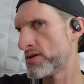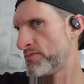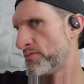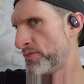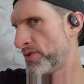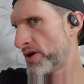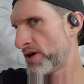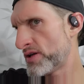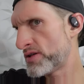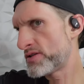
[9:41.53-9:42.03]

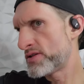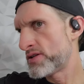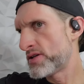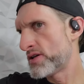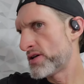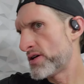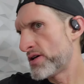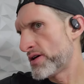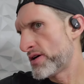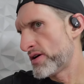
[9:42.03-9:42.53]
but
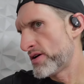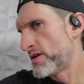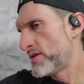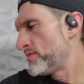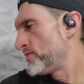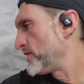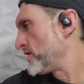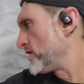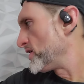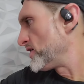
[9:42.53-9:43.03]
uh,
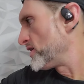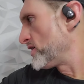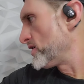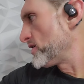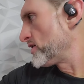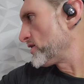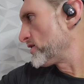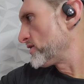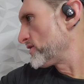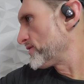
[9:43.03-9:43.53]
be uh,
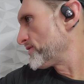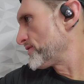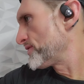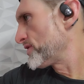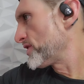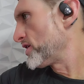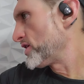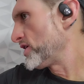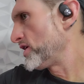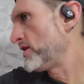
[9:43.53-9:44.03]

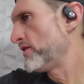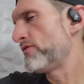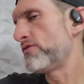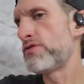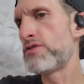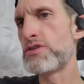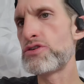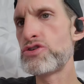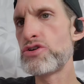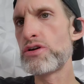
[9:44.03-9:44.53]

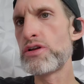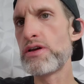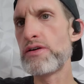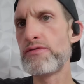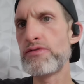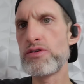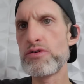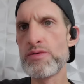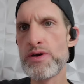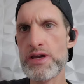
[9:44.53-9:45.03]
give should give
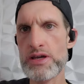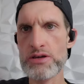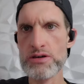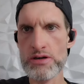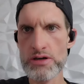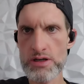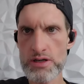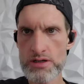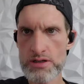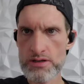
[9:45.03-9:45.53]
you a
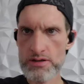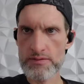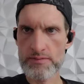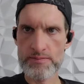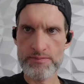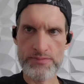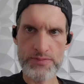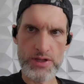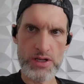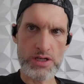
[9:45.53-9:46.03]
good,
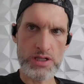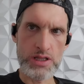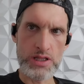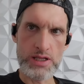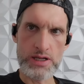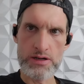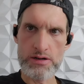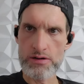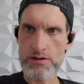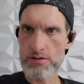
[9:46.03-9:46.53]

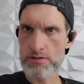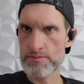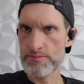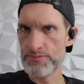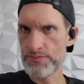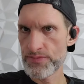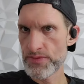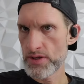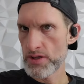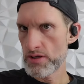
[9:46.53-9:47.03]
clear
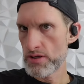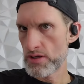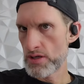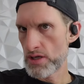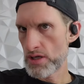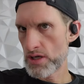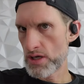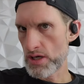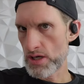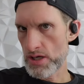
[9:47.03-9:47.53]

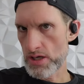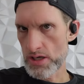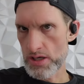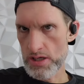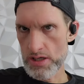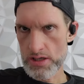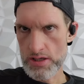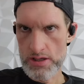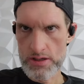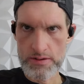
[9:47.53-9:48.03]

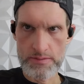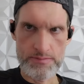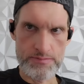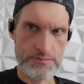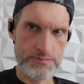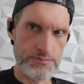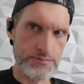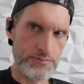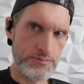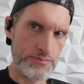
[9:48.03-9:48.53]

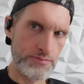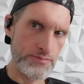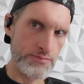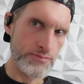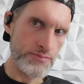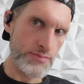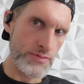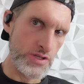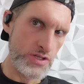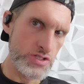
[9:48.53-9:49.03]
um,
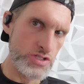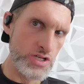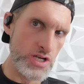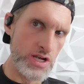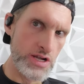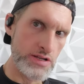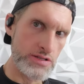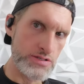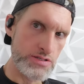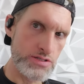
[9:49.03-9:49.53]

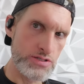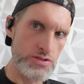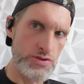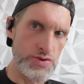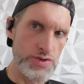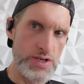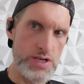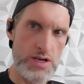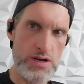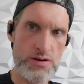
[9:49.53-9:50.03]
chance to
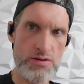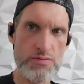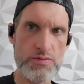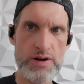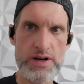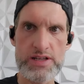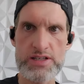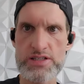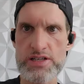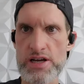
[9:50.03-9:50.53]
hear what
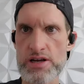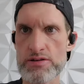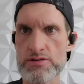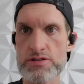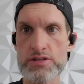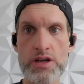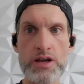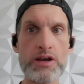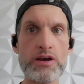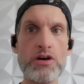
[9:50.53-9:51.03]
it sounds
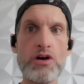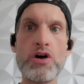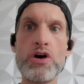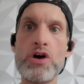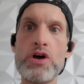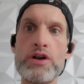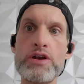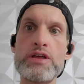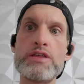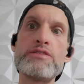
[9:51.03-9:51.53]
like
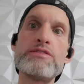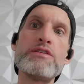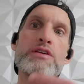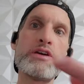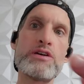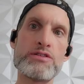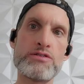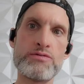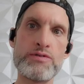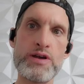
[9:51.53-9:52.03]
on the
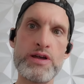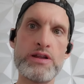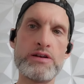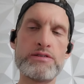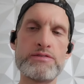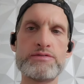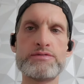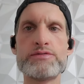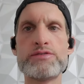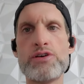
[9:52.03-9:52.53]
other end.
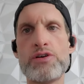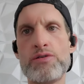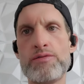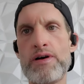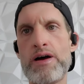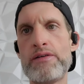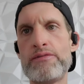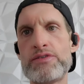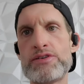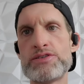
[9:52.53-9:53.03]
So
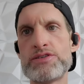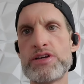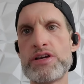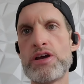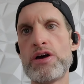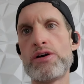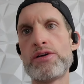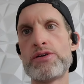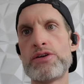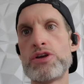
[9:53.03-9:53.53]
obviously
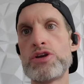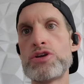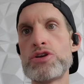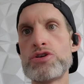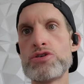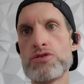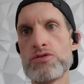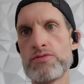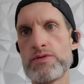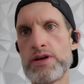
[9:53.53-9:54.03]
on
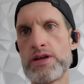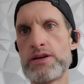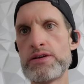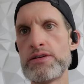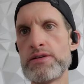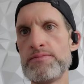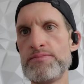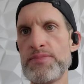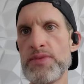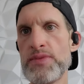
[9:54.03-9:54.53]
your end,
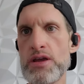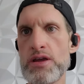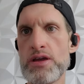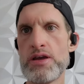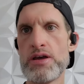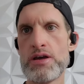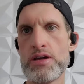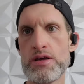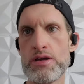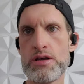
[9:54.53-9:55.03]

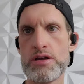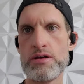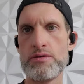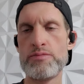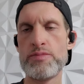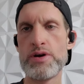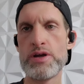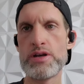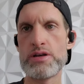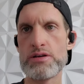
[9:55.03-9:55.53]
uh,
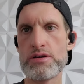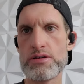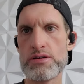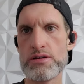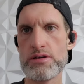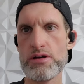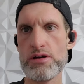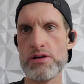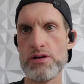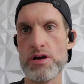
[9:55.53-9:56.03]
but
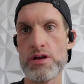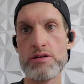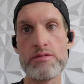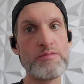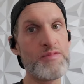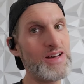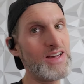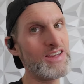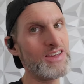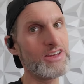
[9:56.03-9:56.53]
on
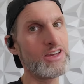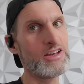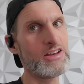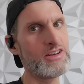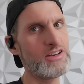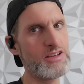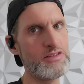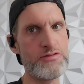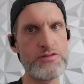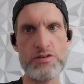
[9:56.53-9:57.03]
my end,
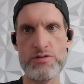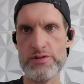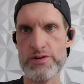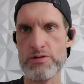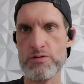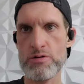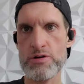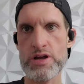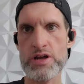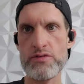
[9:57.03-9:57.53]
if you're
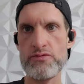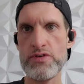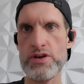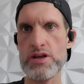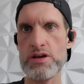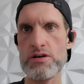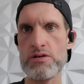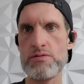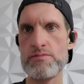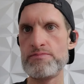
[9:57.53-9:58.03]
recording a
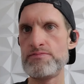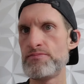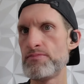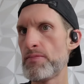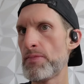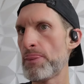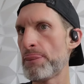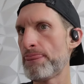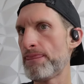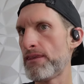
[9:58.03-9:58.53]
video,
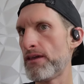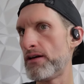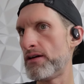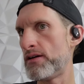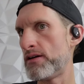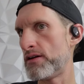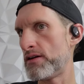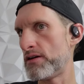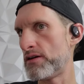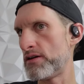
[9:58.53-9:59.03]

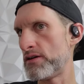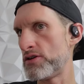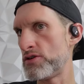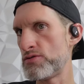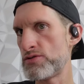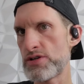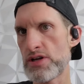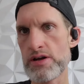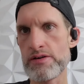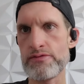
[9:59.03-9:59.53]
uh,
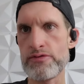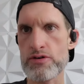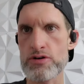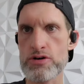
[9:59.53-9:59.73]
using it for